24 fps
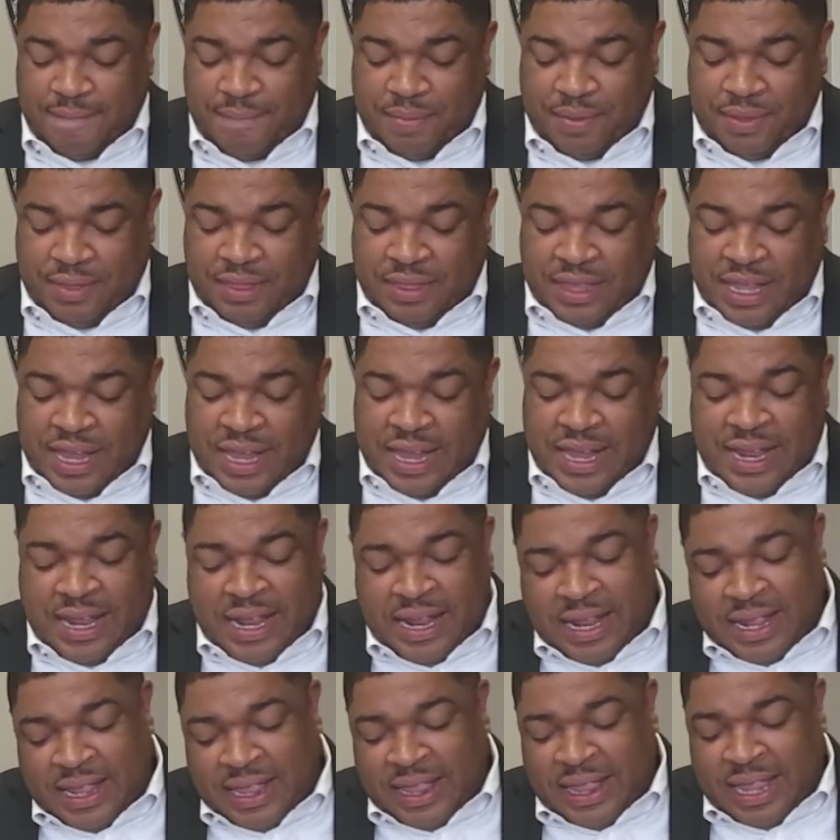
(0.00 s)
then
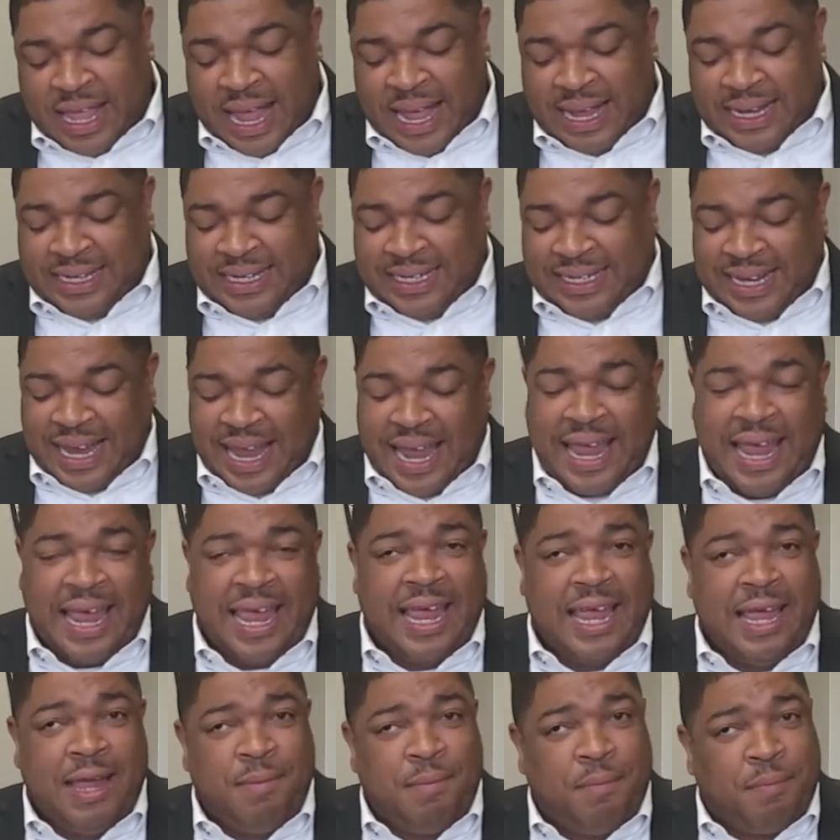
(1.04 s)
that
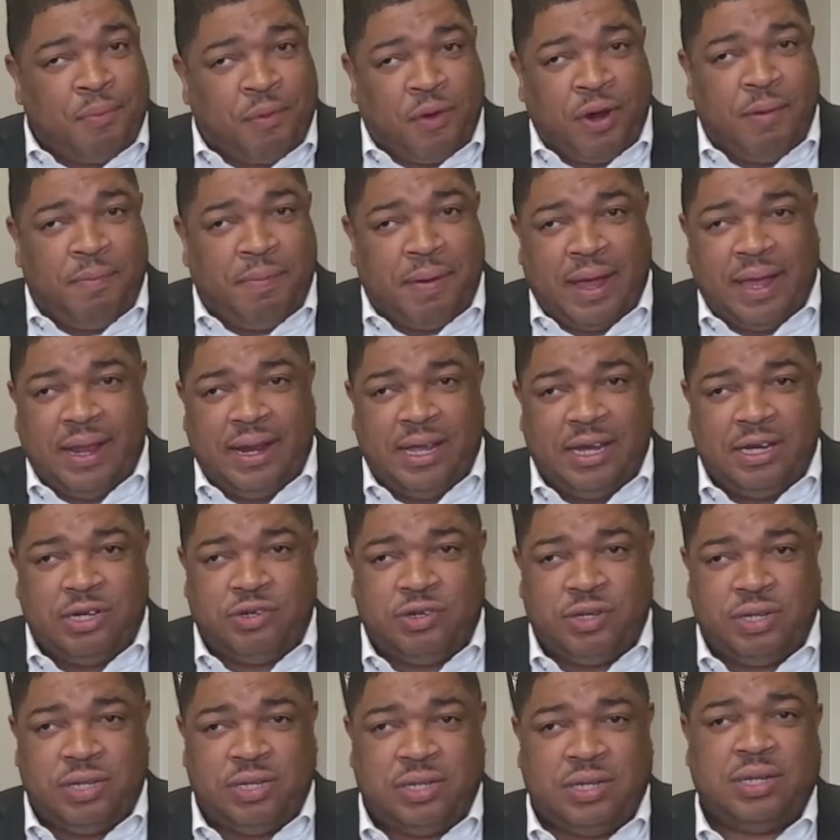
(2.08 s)
same prepaid
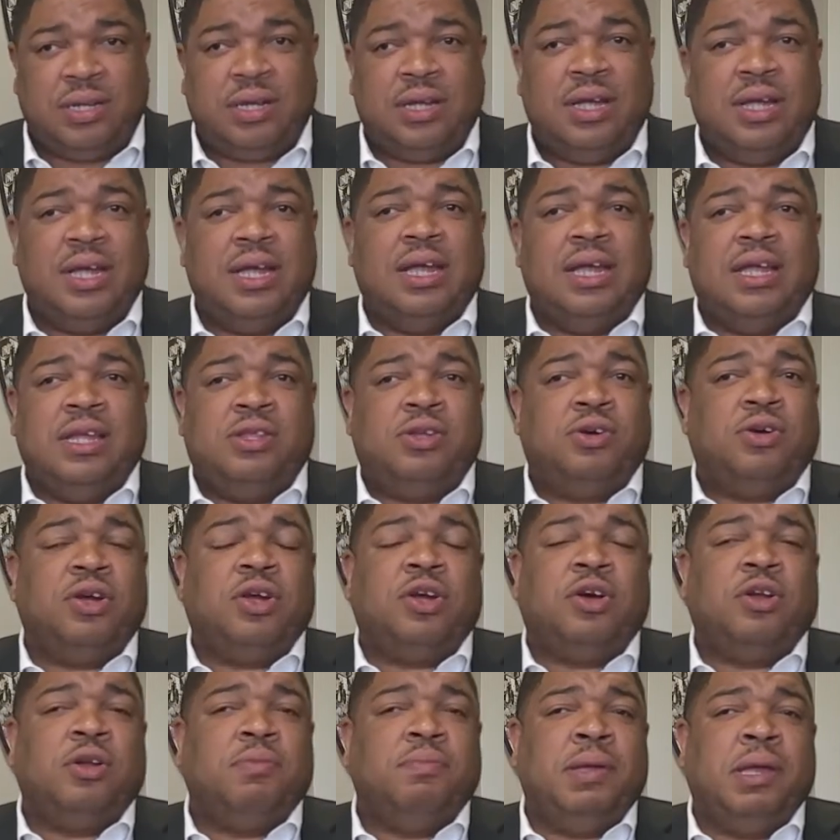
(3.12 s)
interest is only
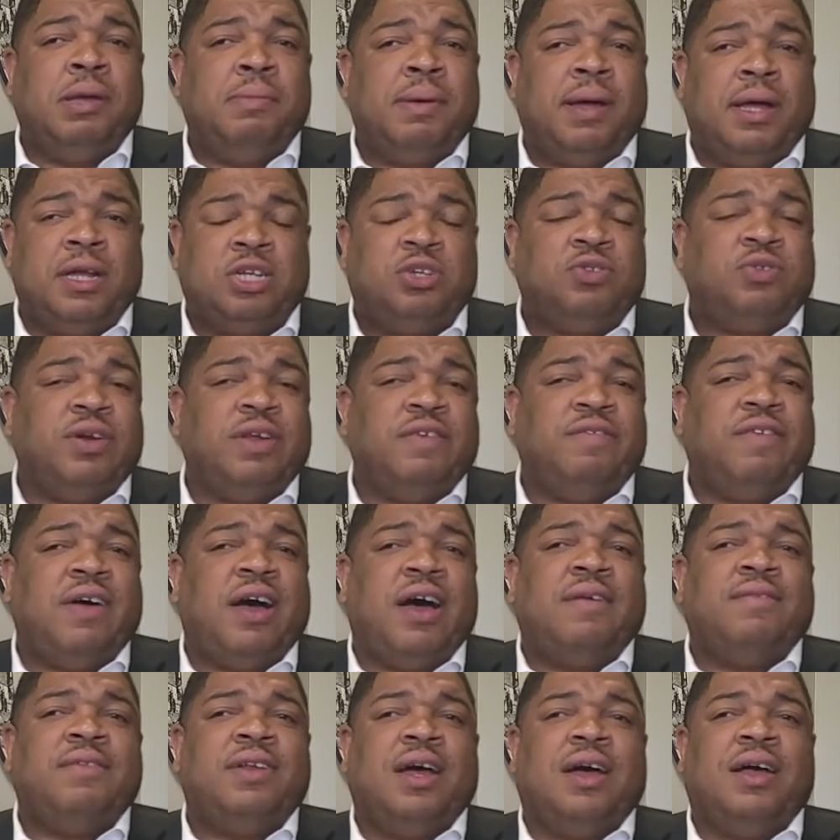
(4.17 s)
going to be about
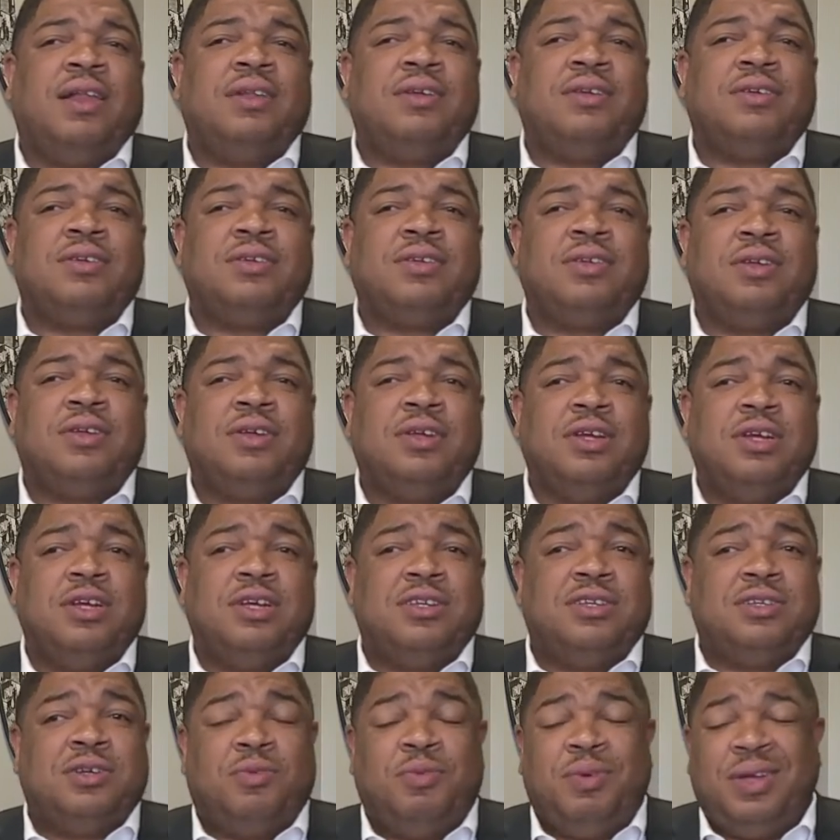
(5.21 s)
$25.
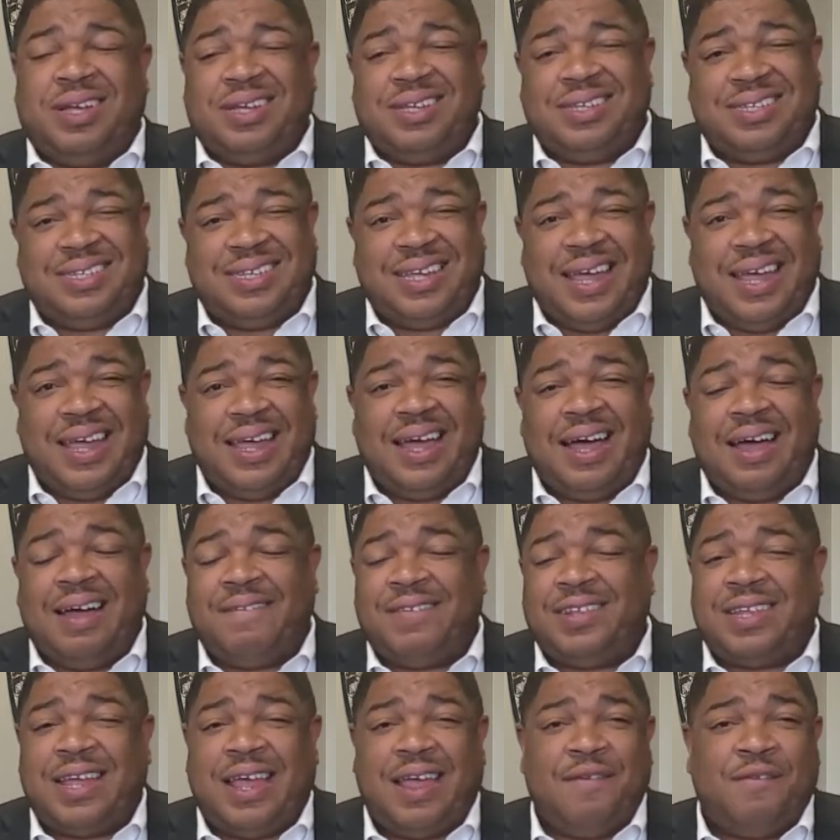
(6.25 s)
So we could
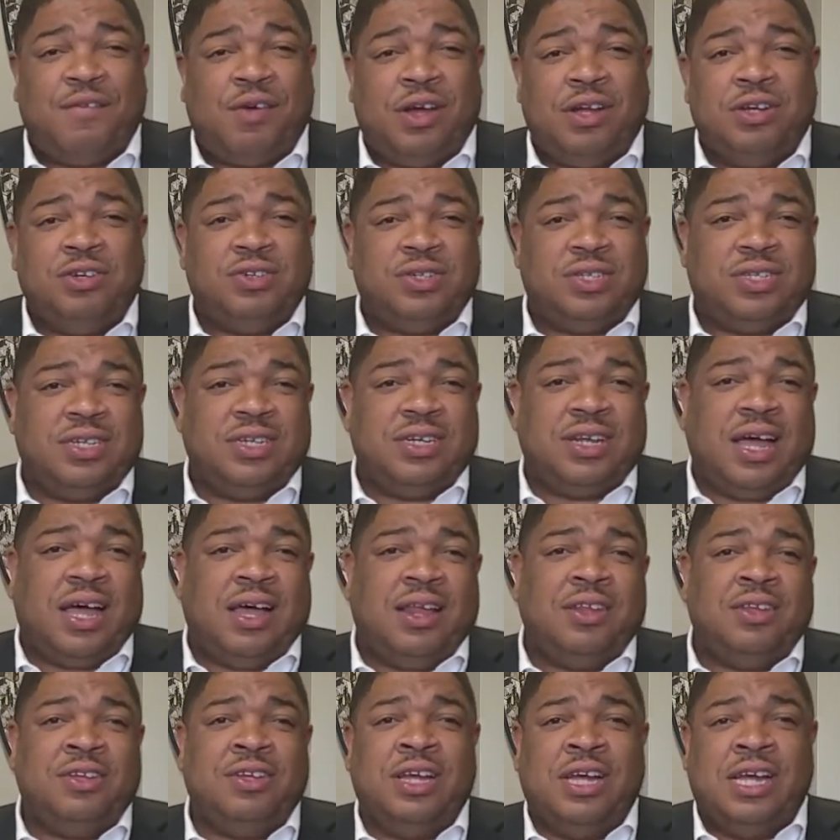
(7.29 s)
save hundreds of
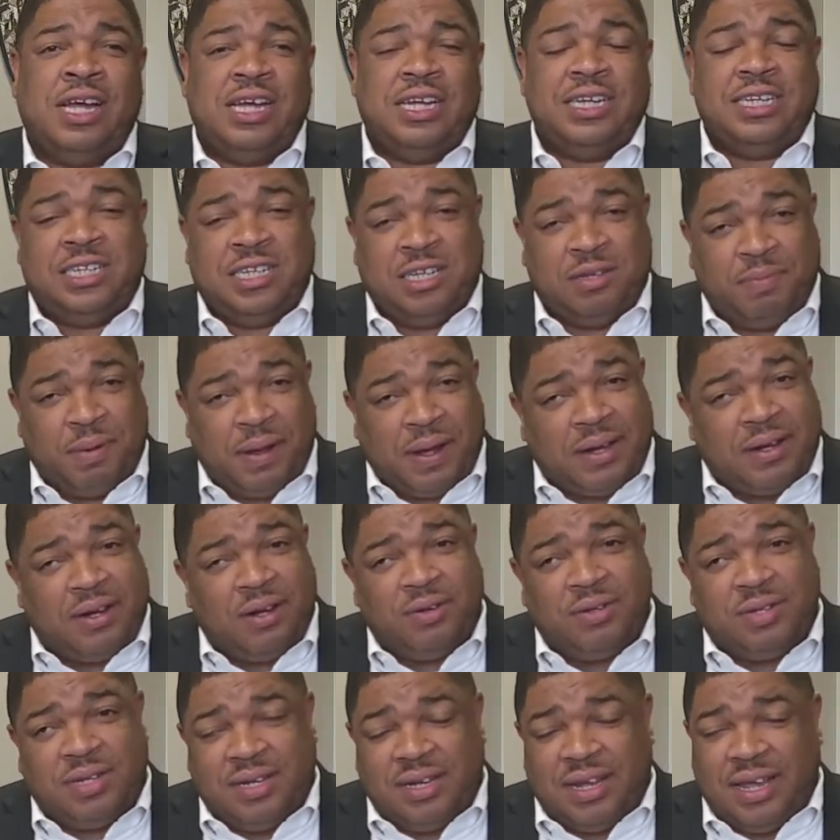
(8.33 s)
dollars just by
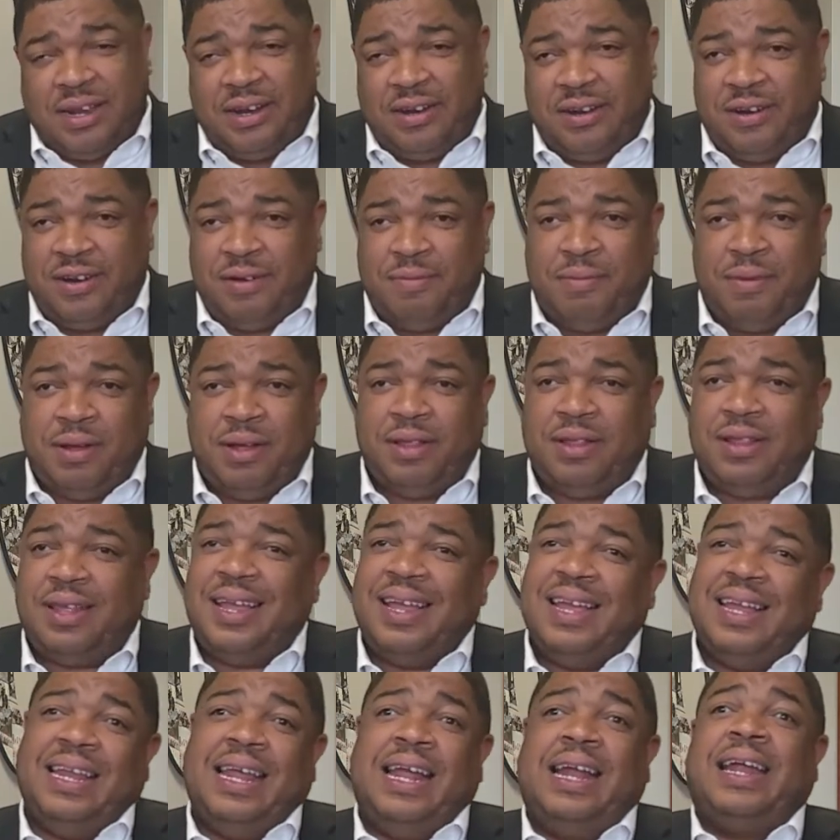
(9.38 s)
closing later in the month.
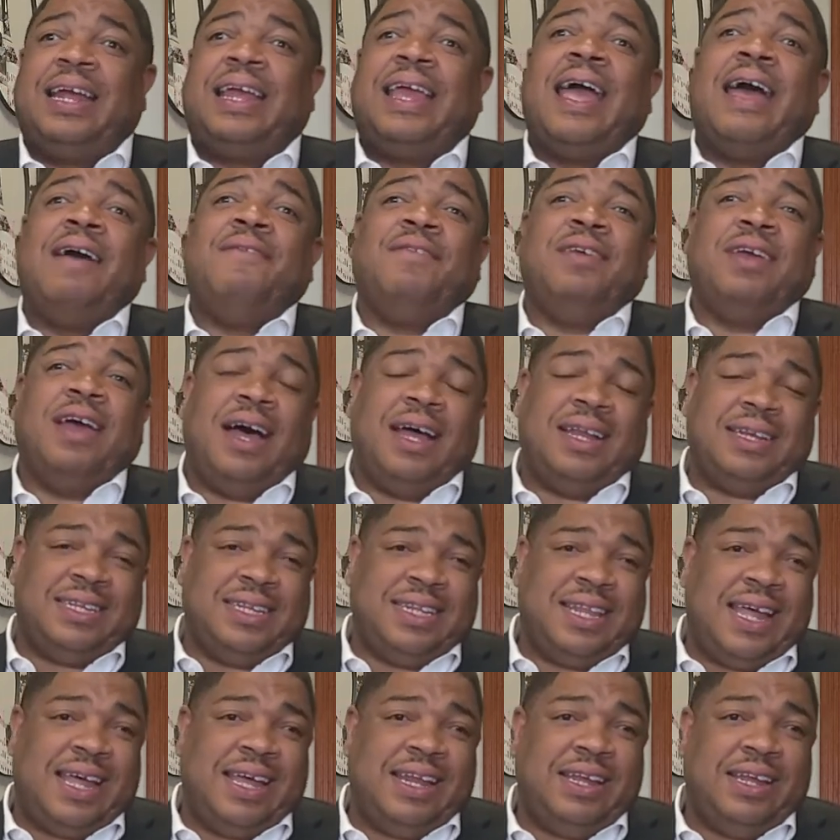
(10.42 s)
Now the caveat to
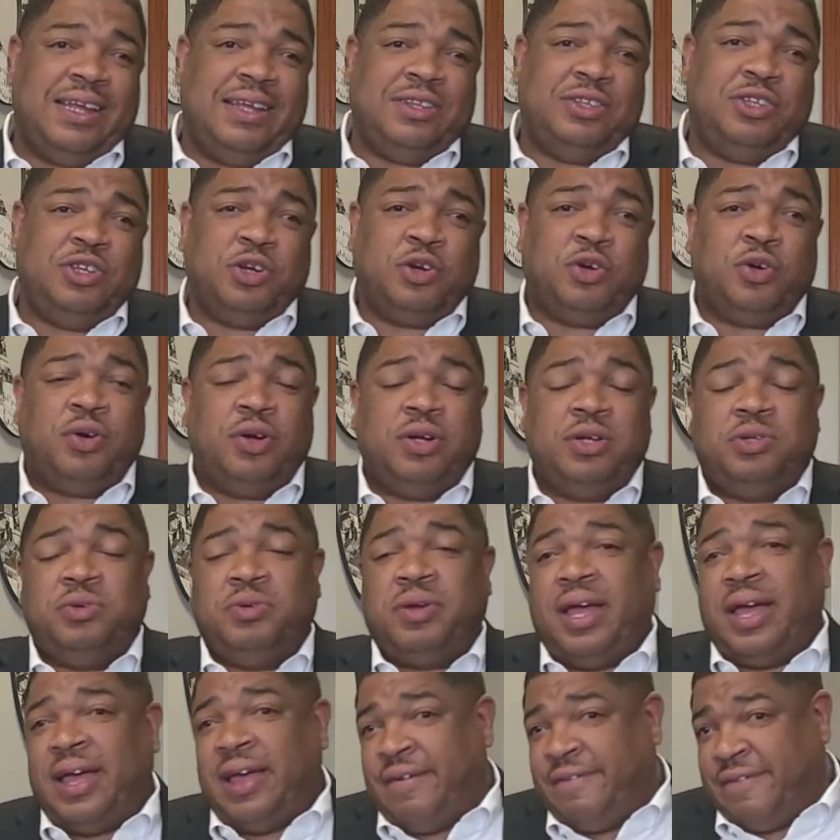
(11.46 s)
that is you're going to
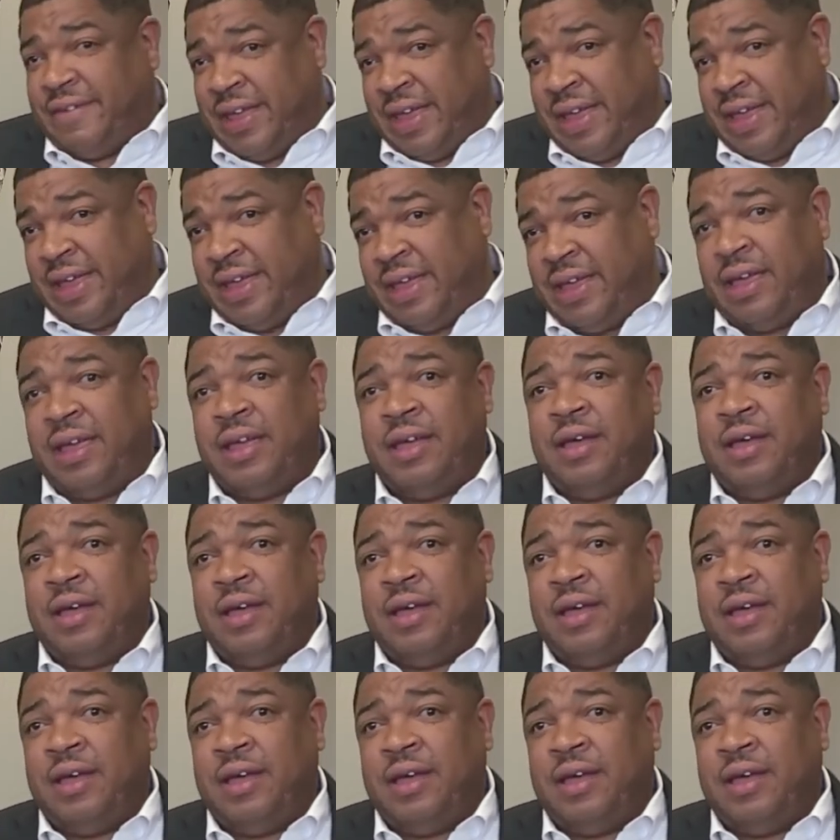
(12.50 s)
have a